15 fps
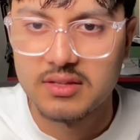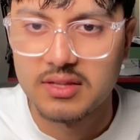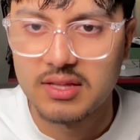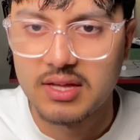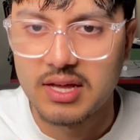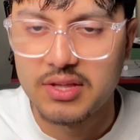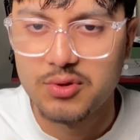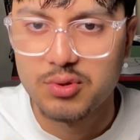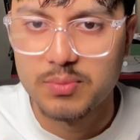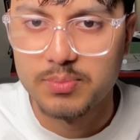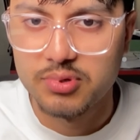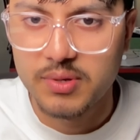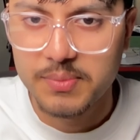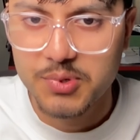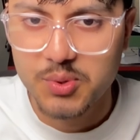Are you a
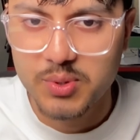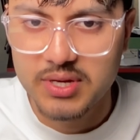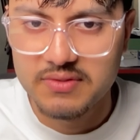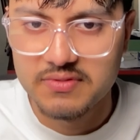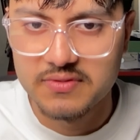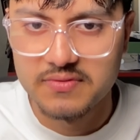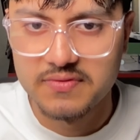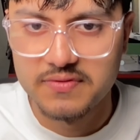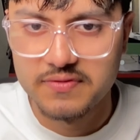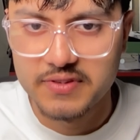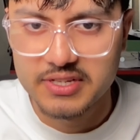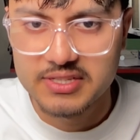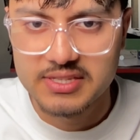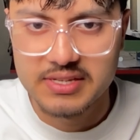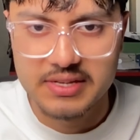prompt away from
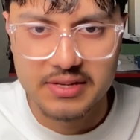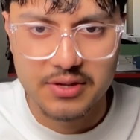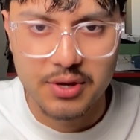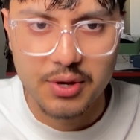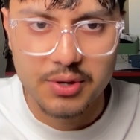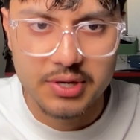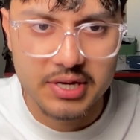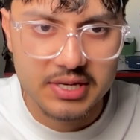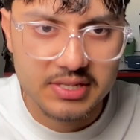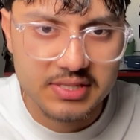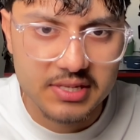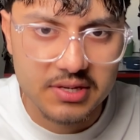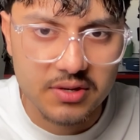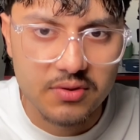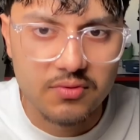fixing Codex
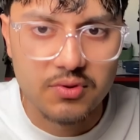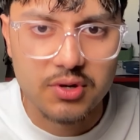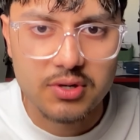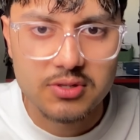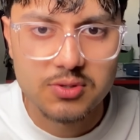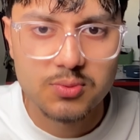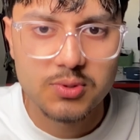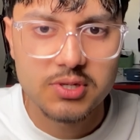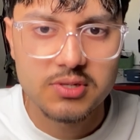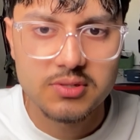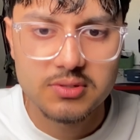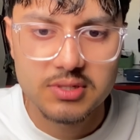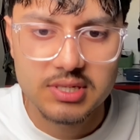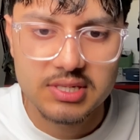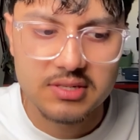and Grok's
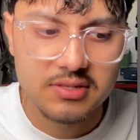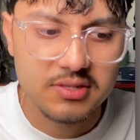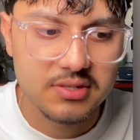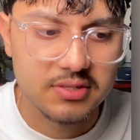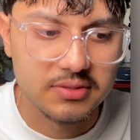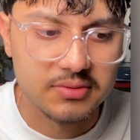world? I don't know.